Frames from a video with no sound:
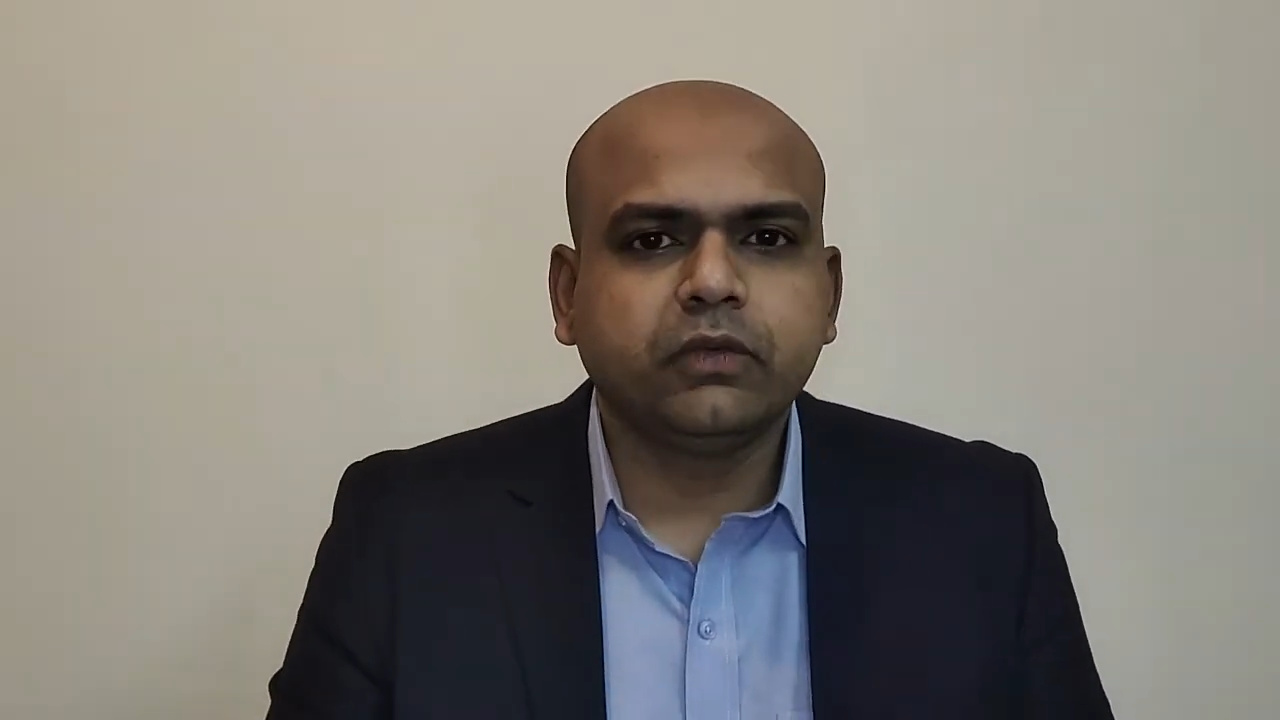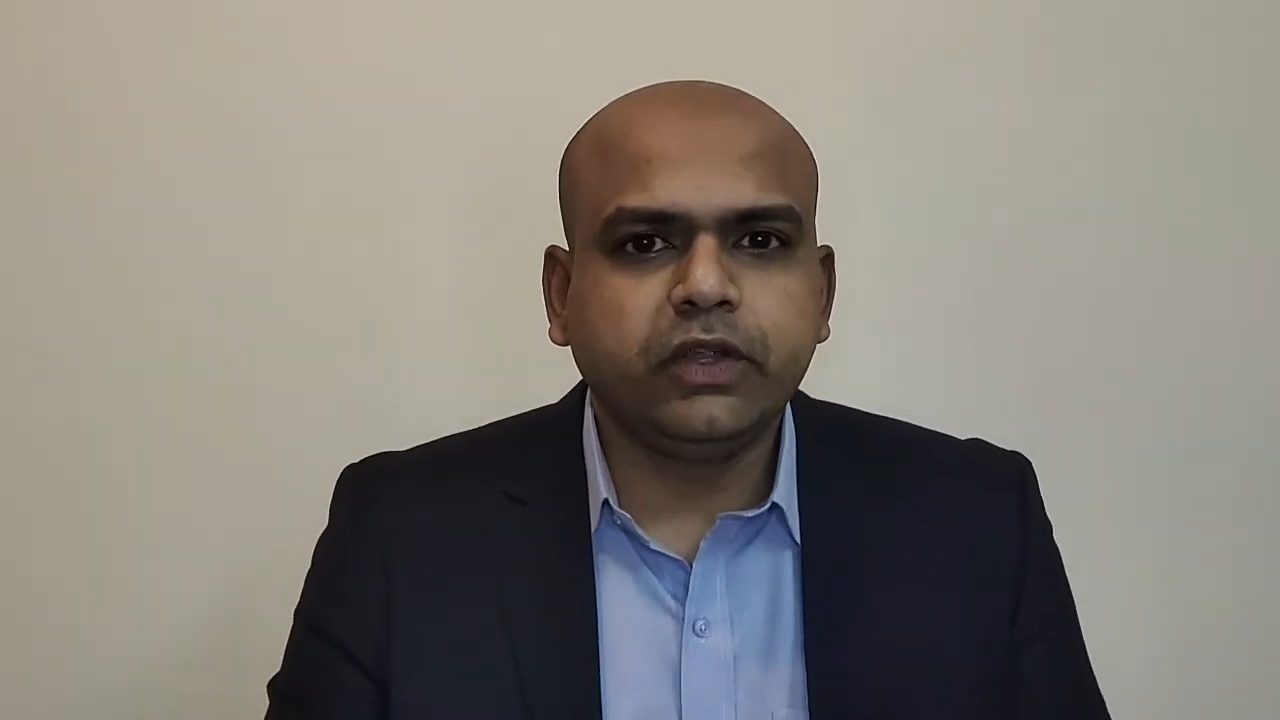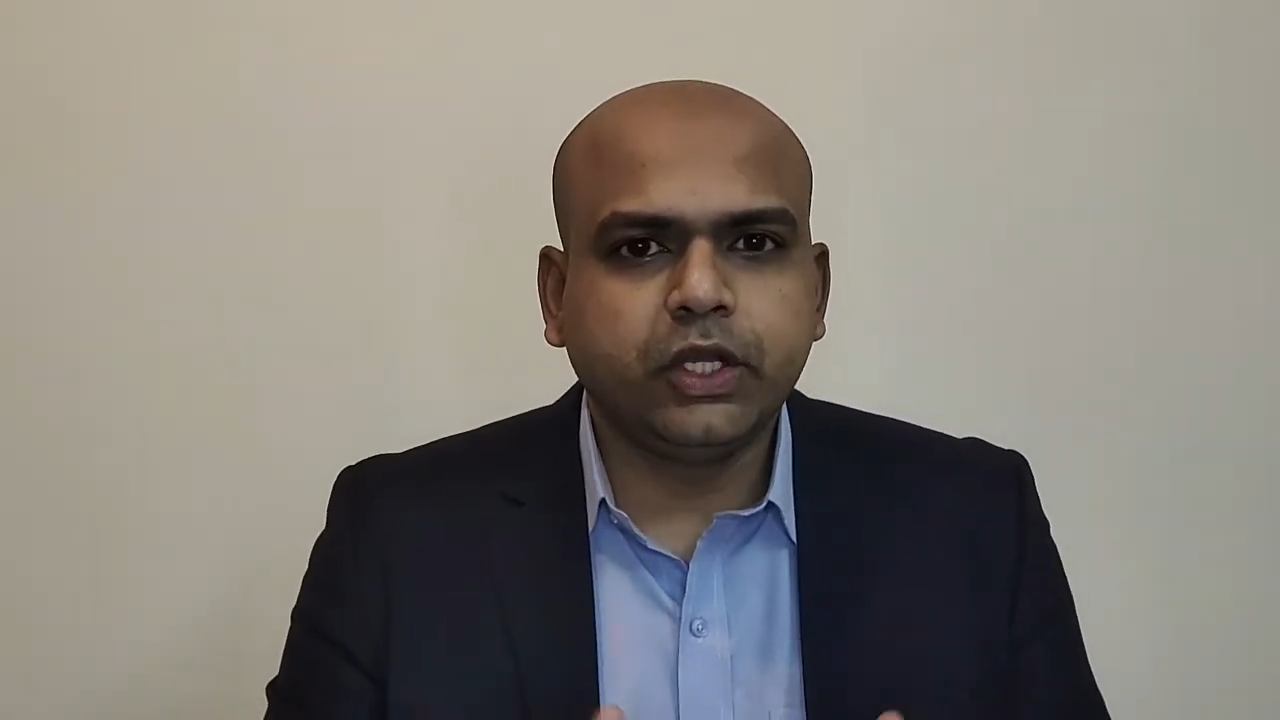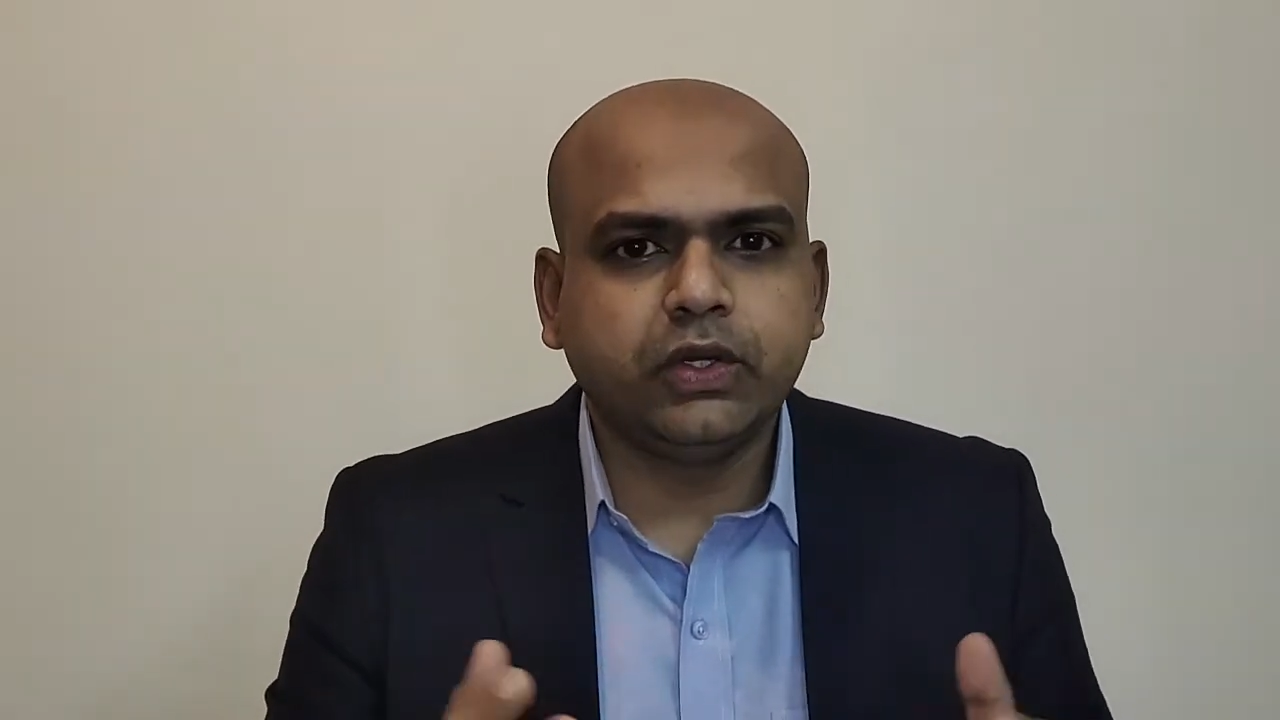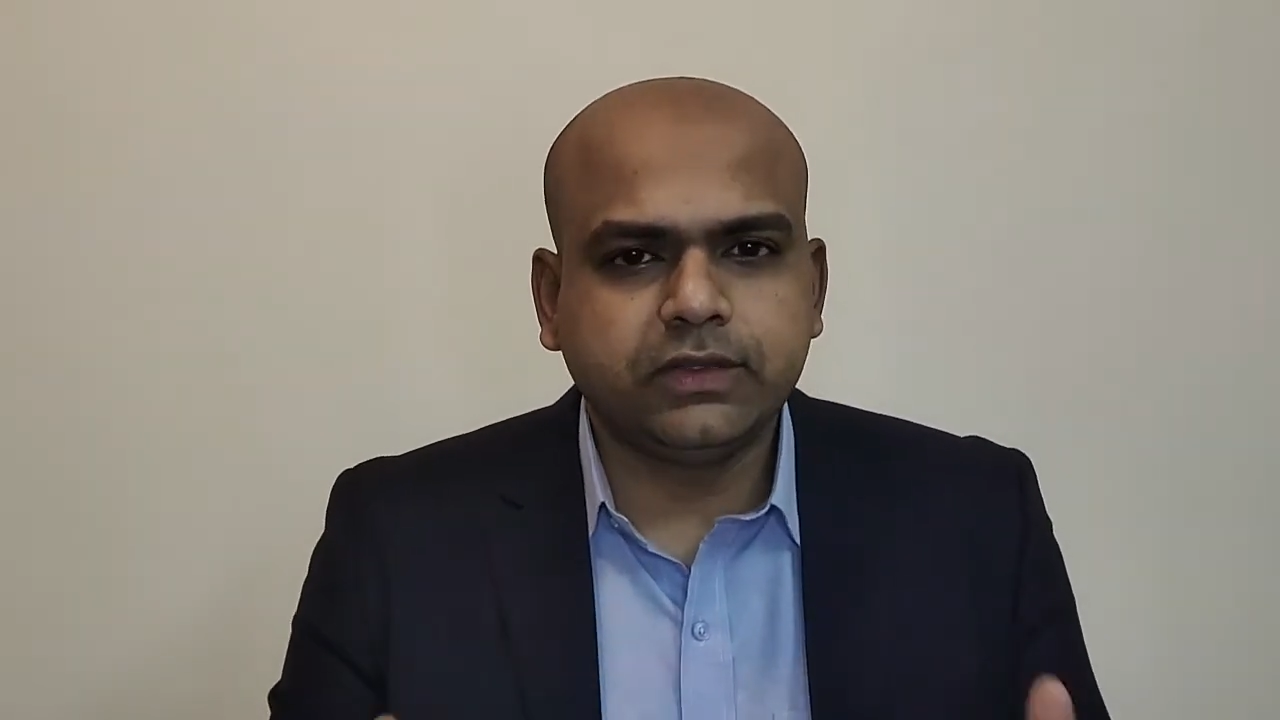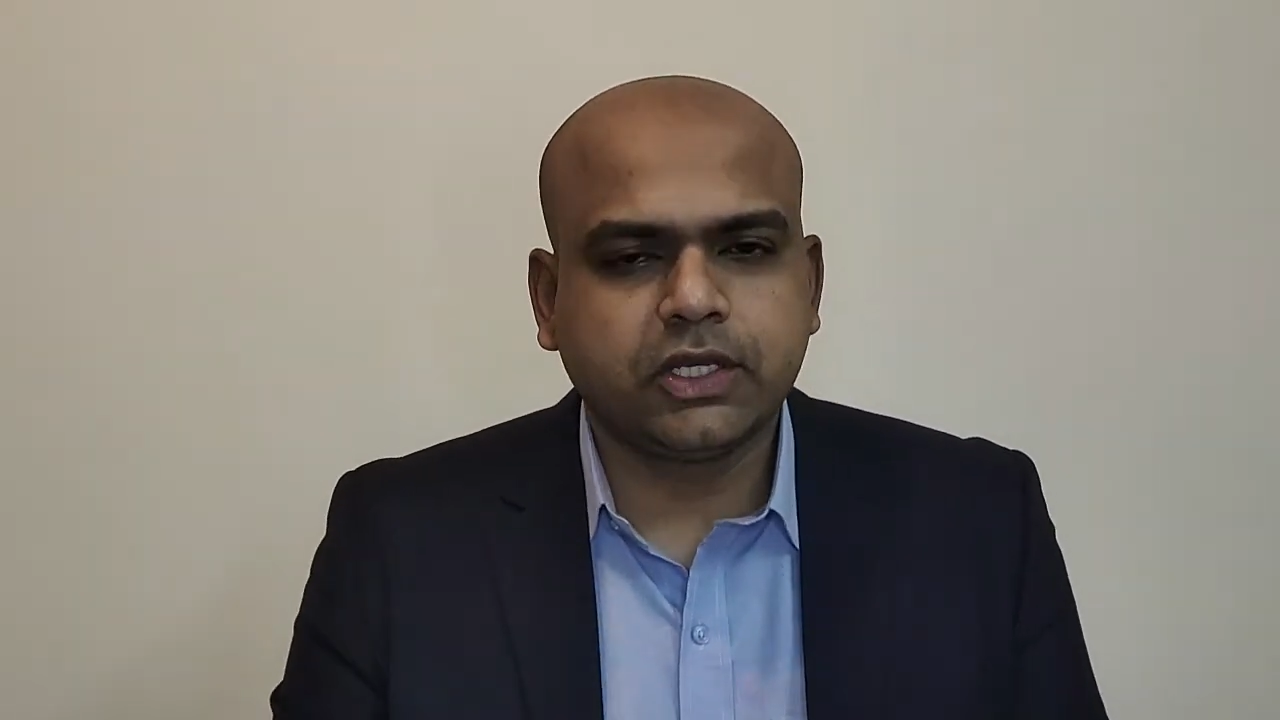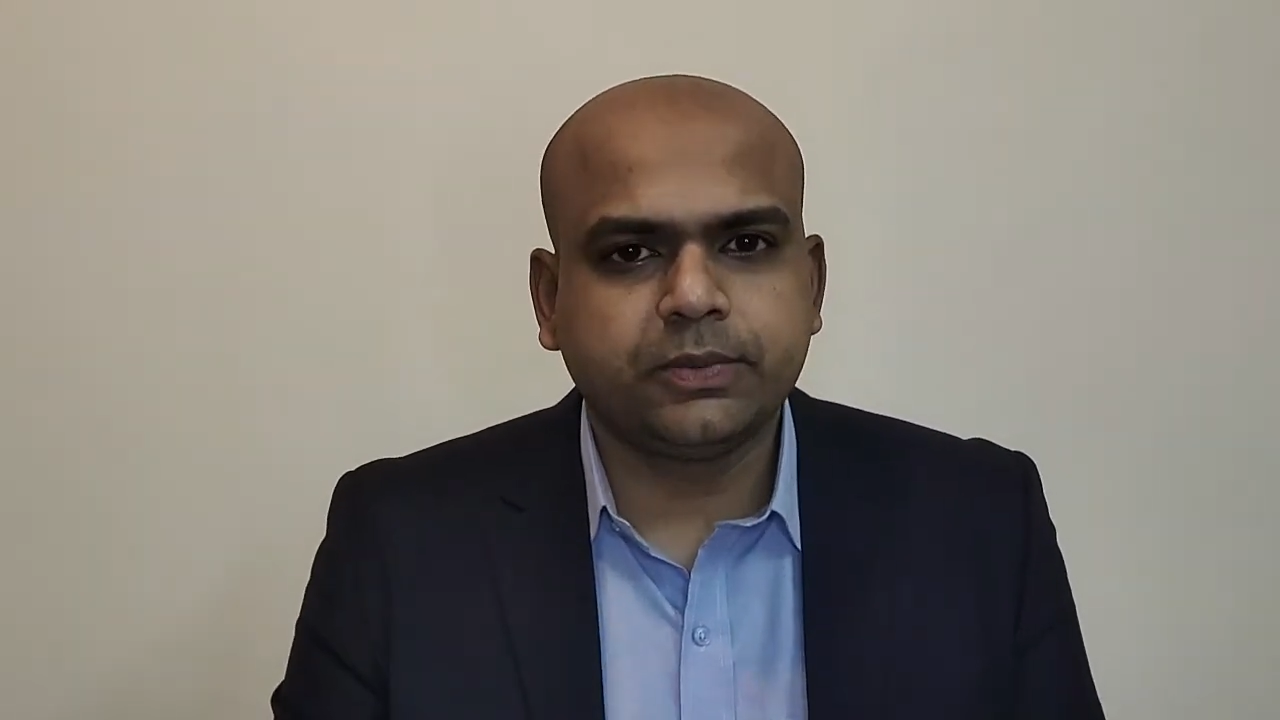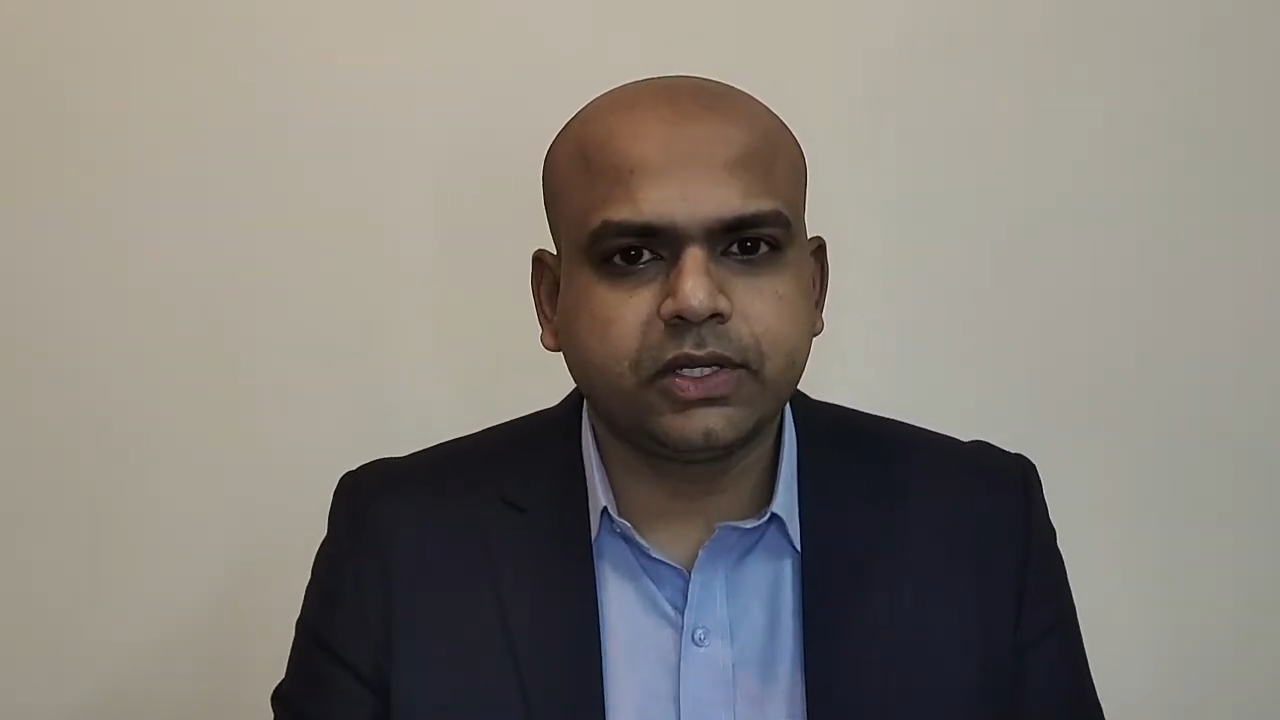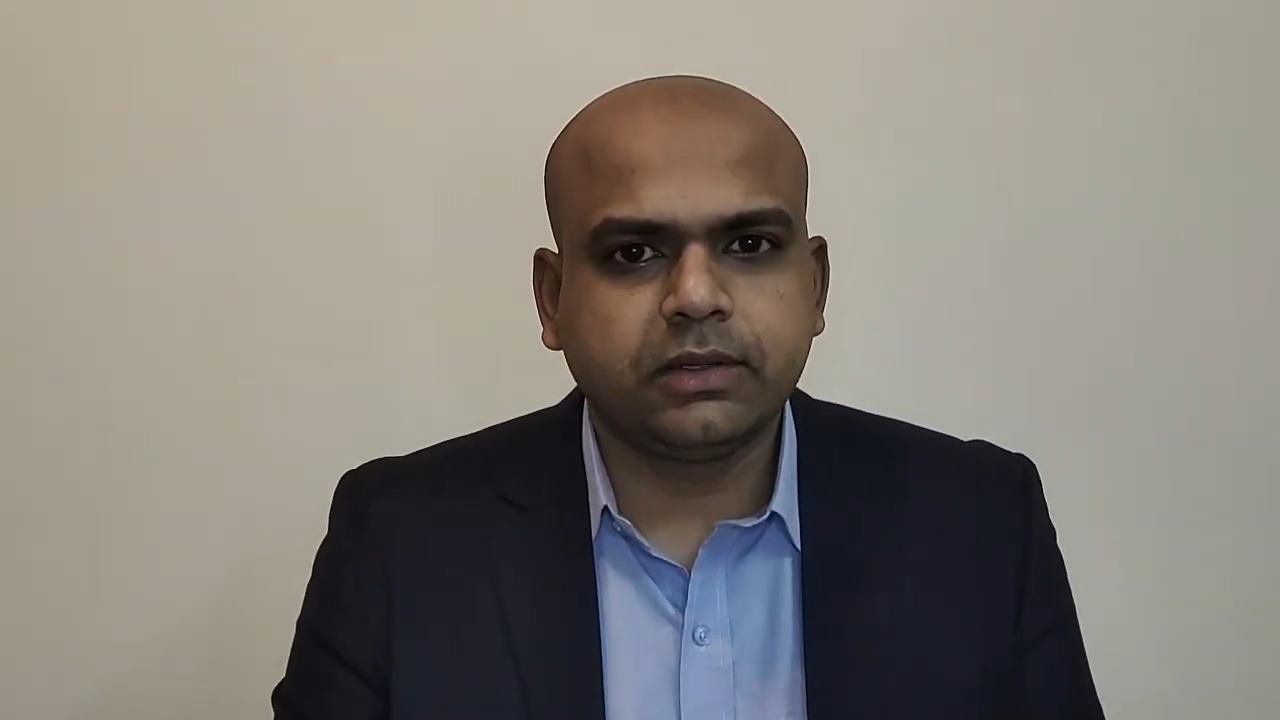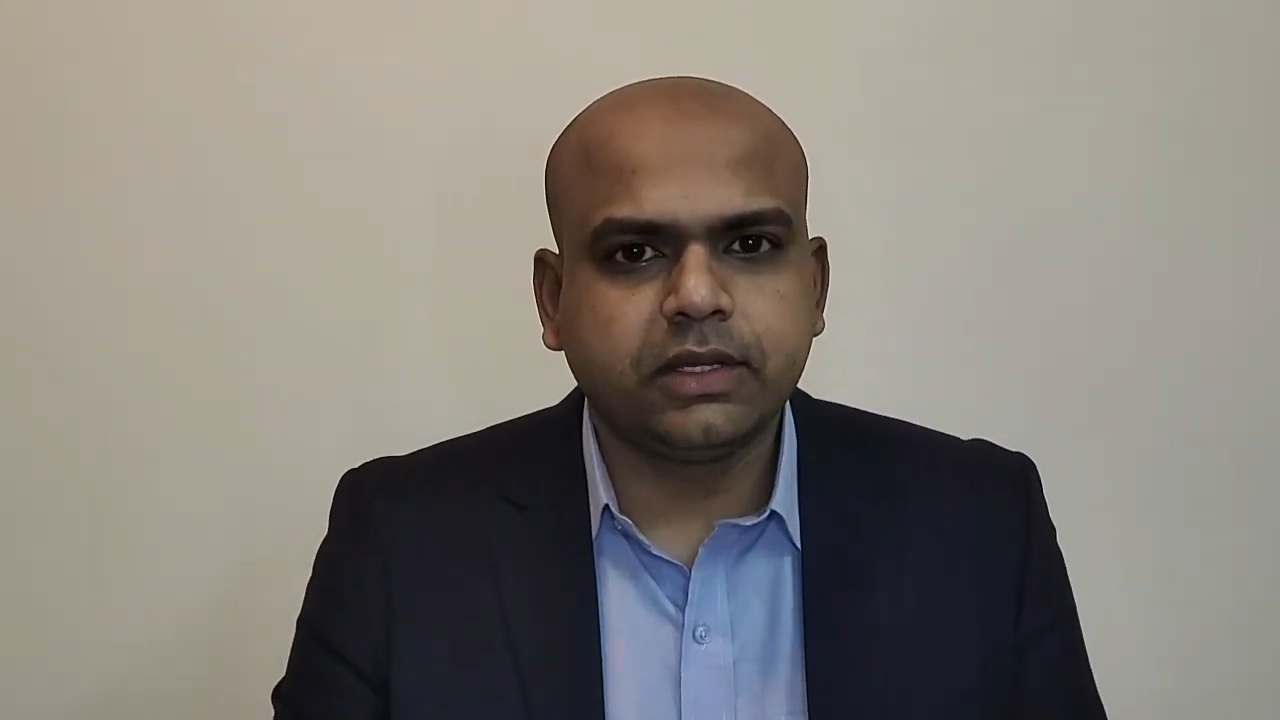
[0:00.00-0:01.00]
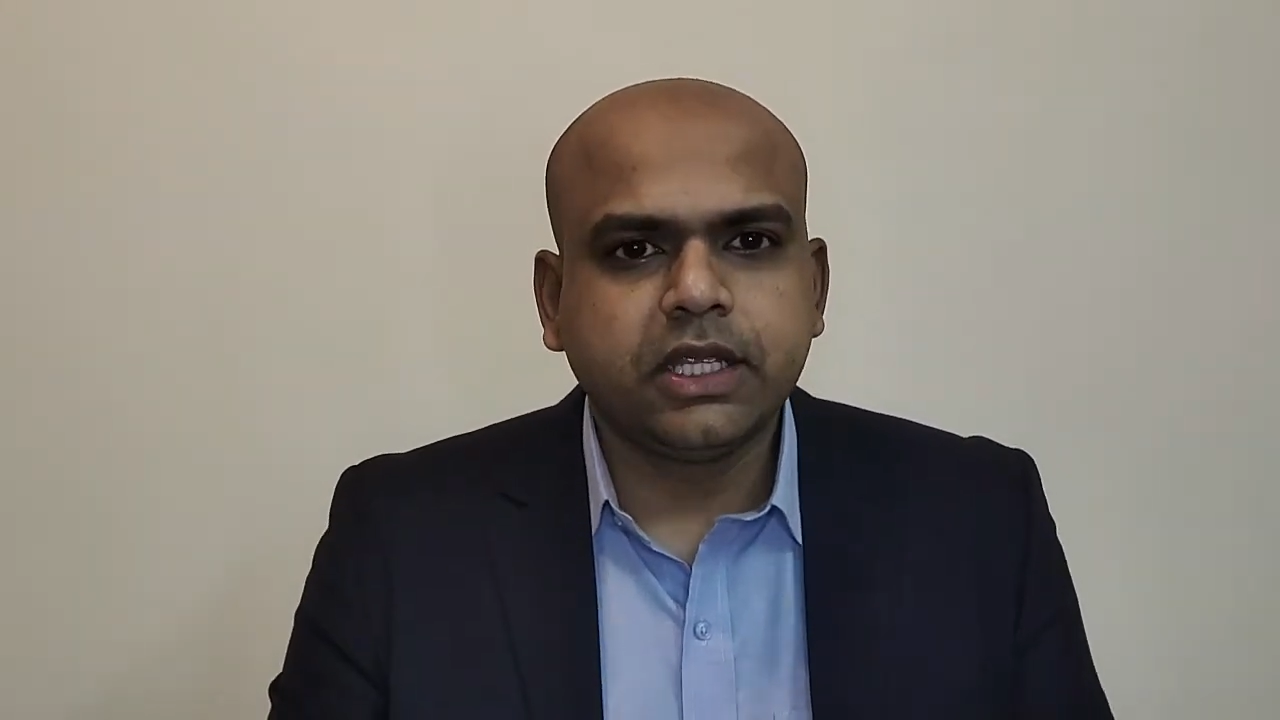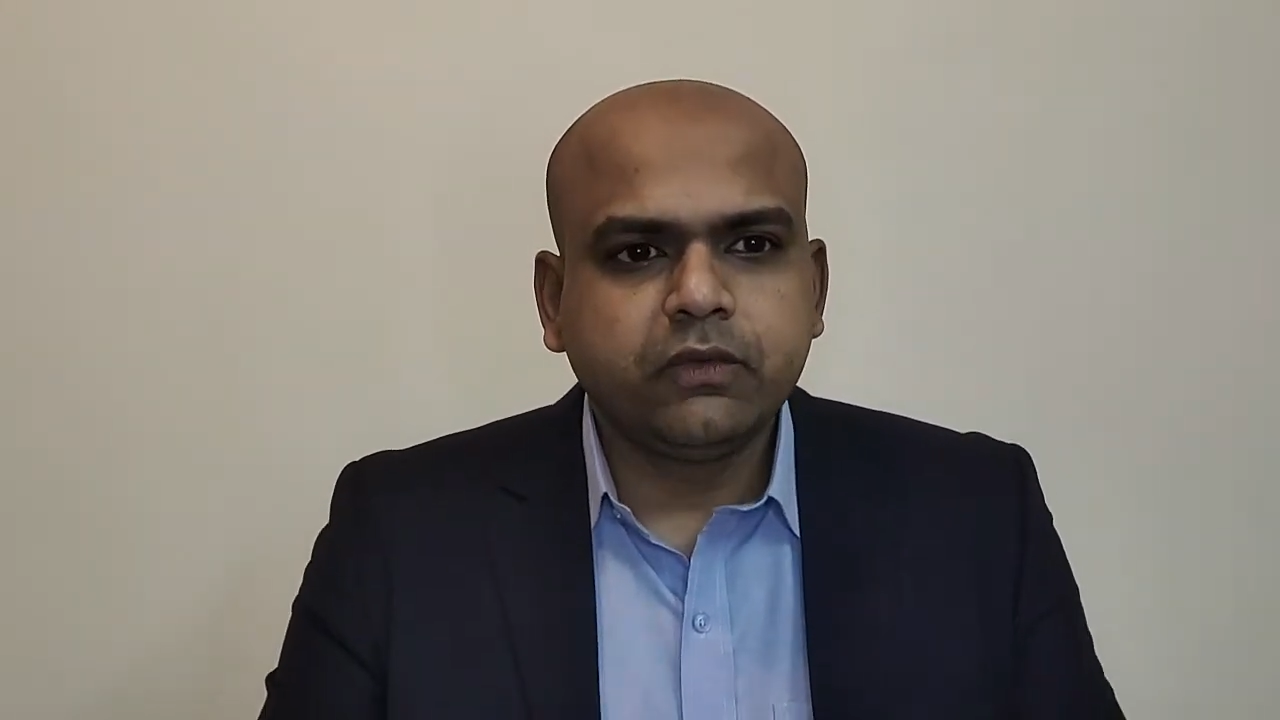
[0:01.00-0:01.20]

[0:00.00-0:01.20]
video description,